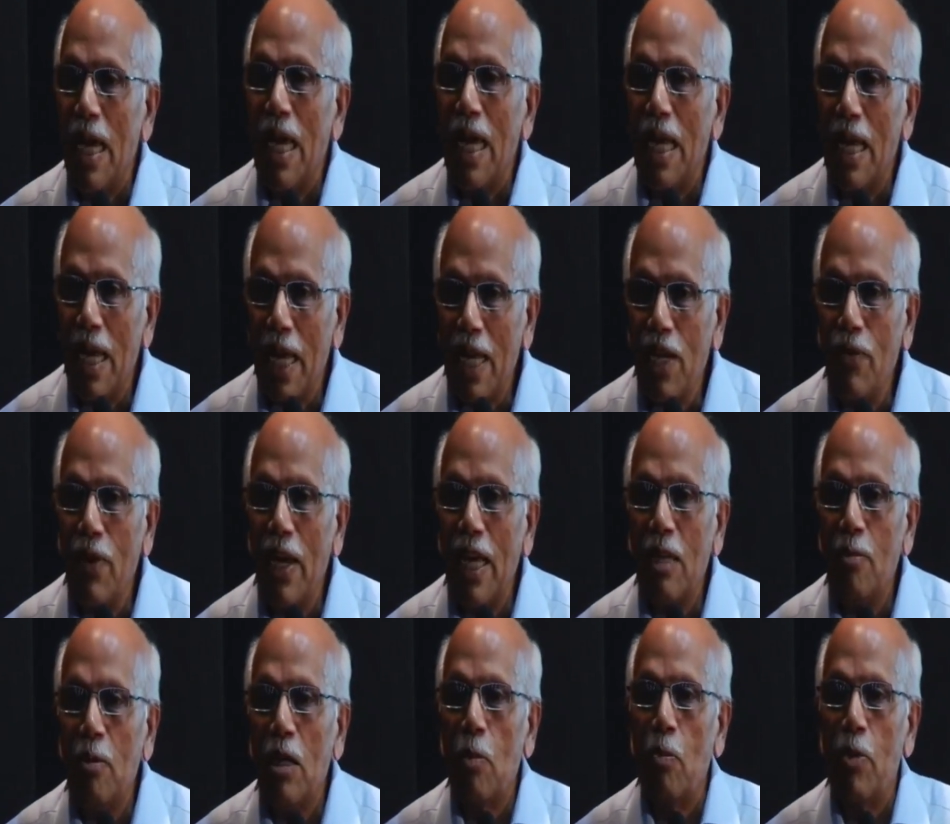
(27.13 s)
A live
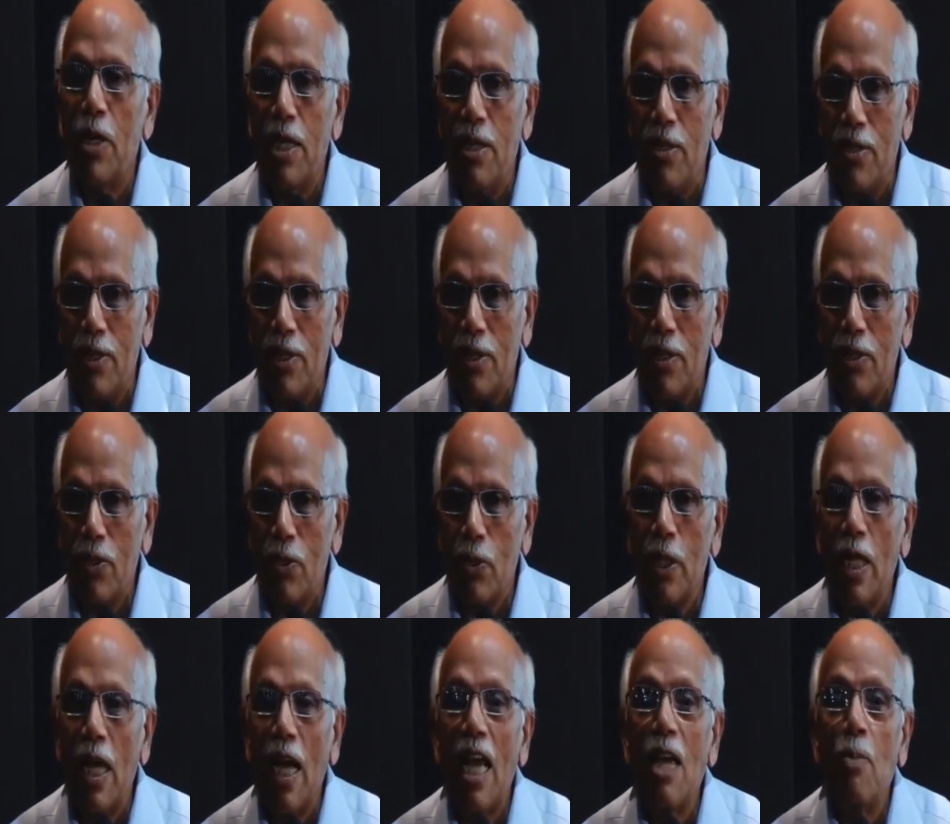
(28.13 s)
animal breathed. So
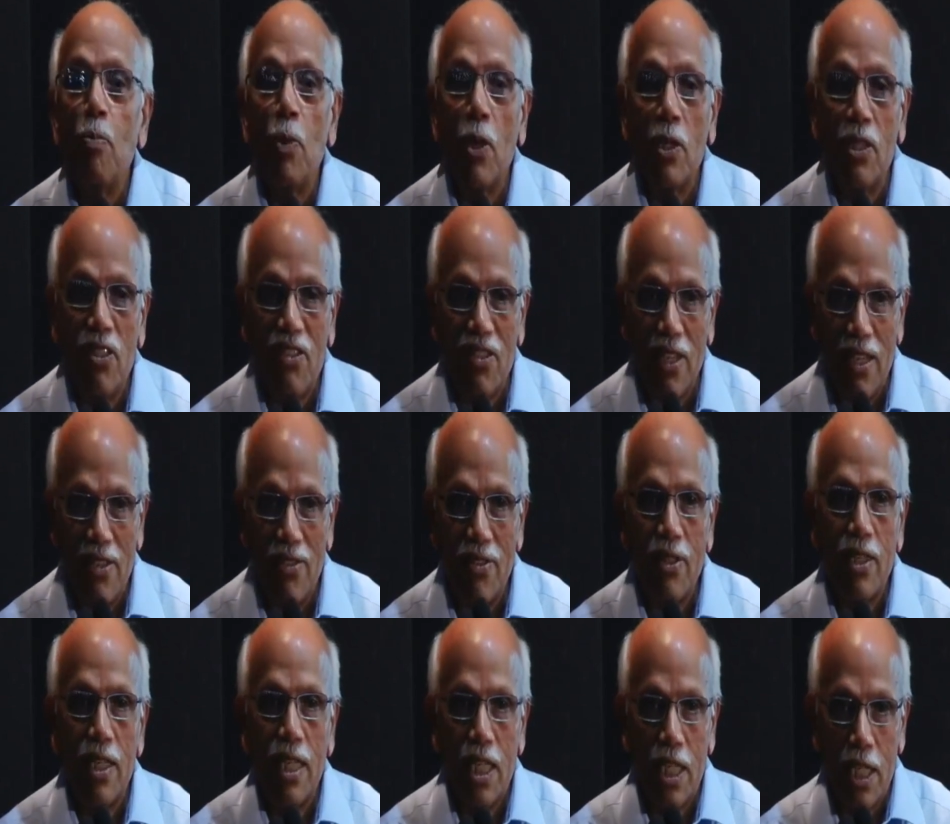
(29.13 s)
they
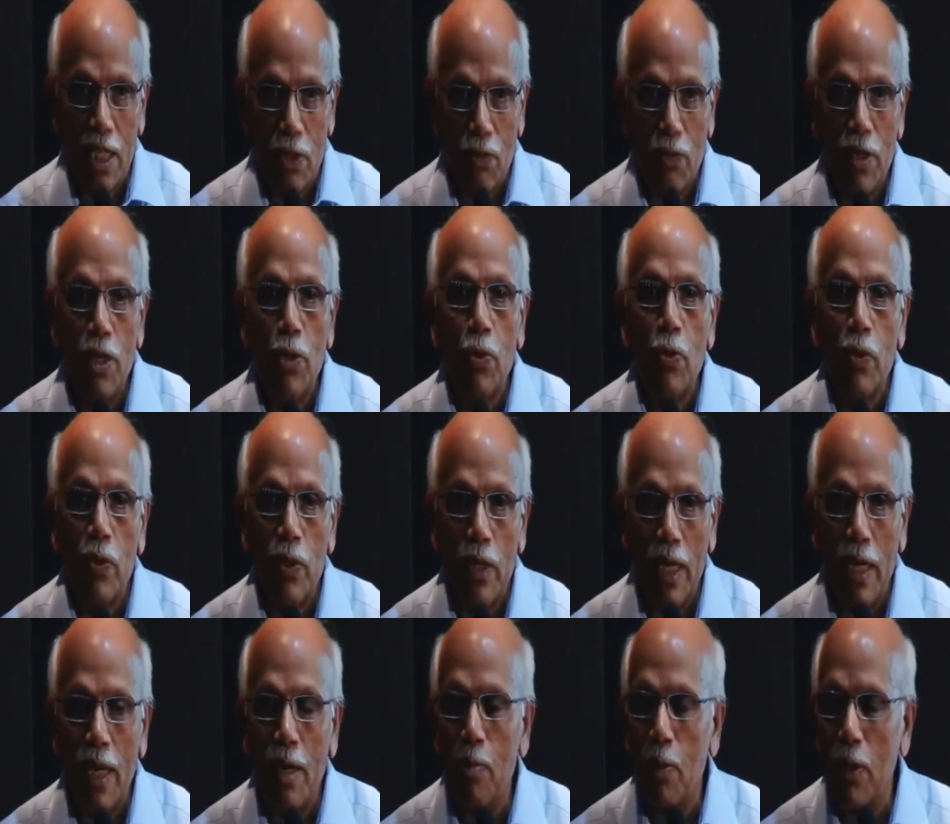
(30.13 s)
hypothesized, just as we do
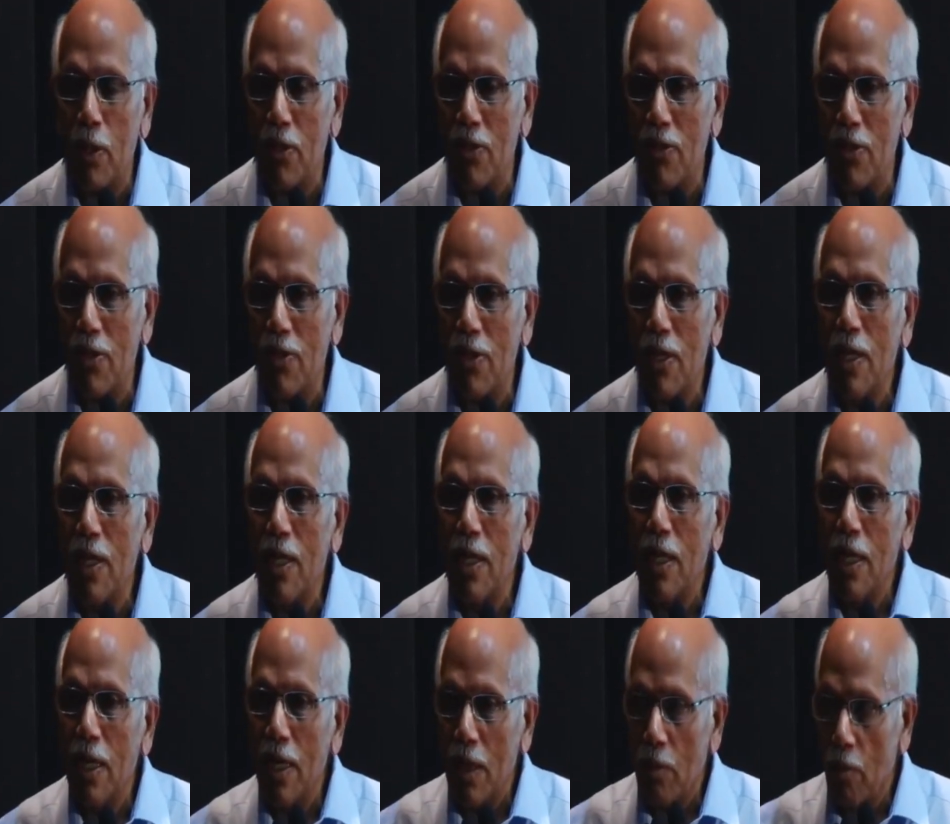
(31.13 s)
an hypothesis,
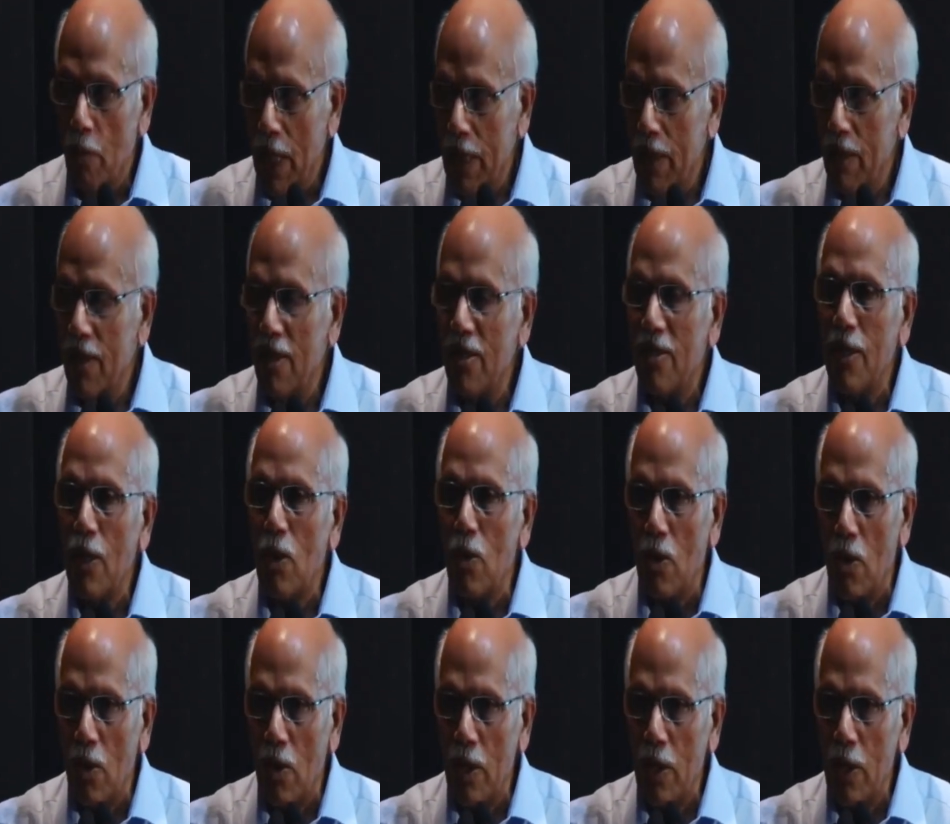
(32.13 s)
breath is a
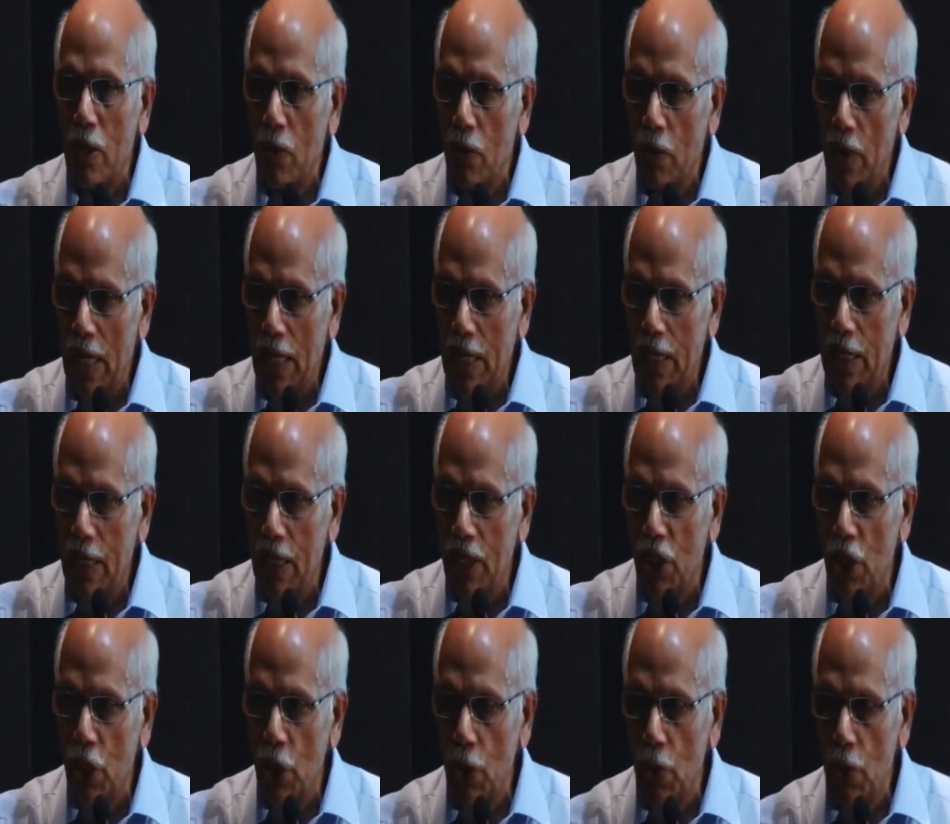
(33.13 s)
God who
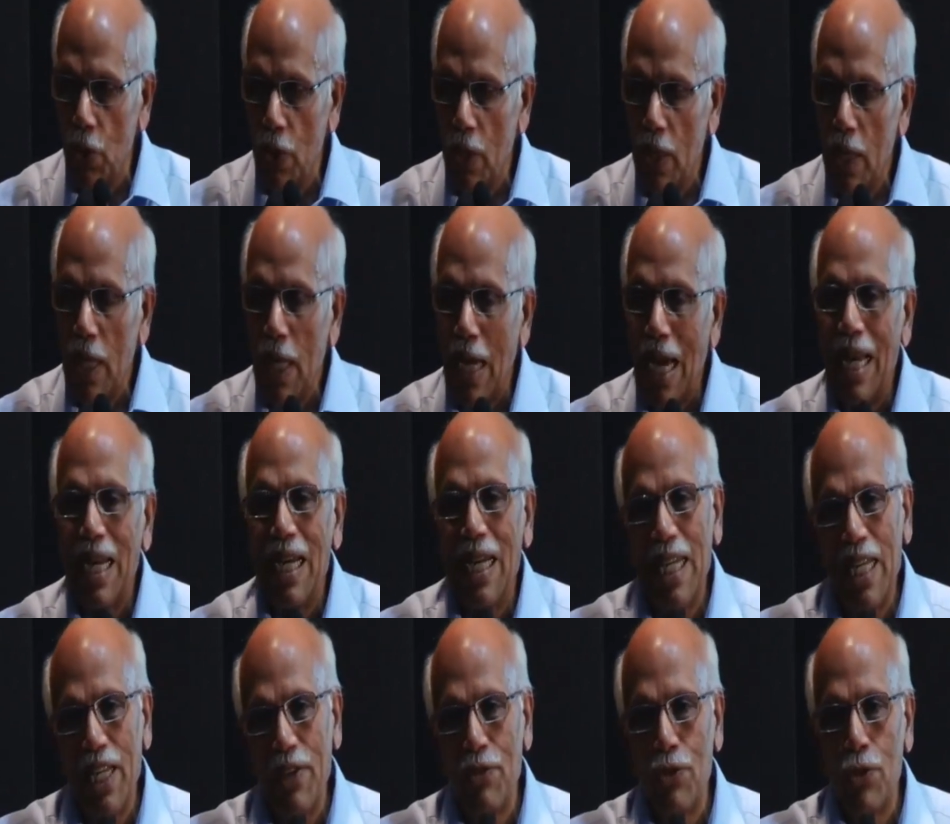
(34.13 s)
enters you and
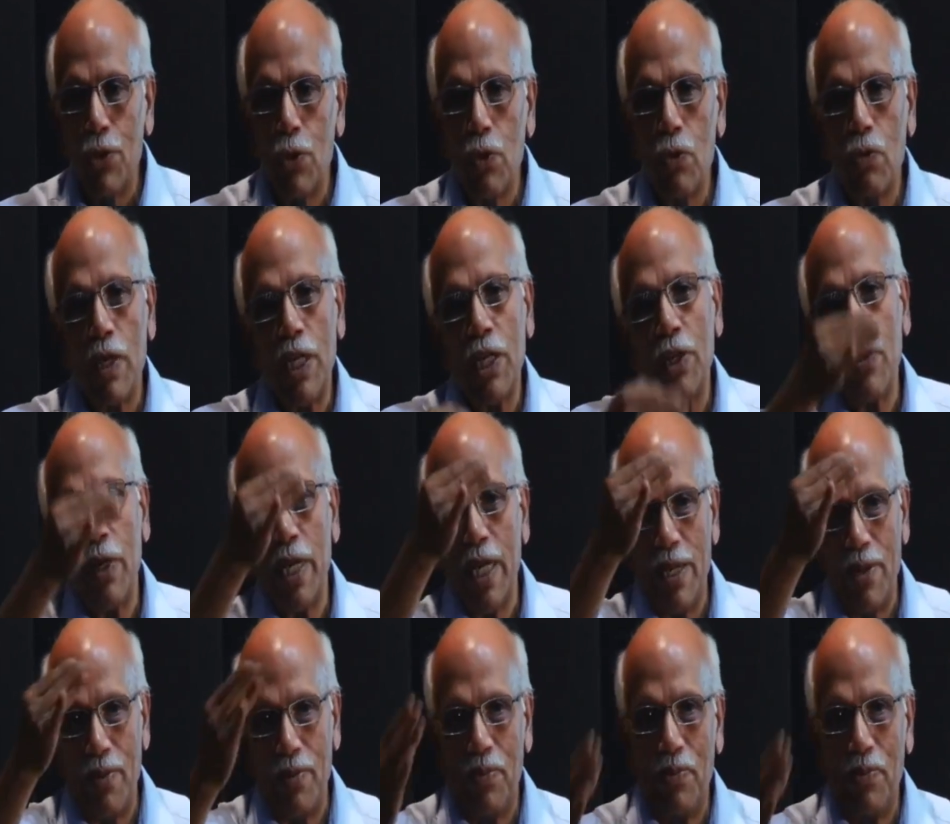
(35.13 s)
leaves you when you die.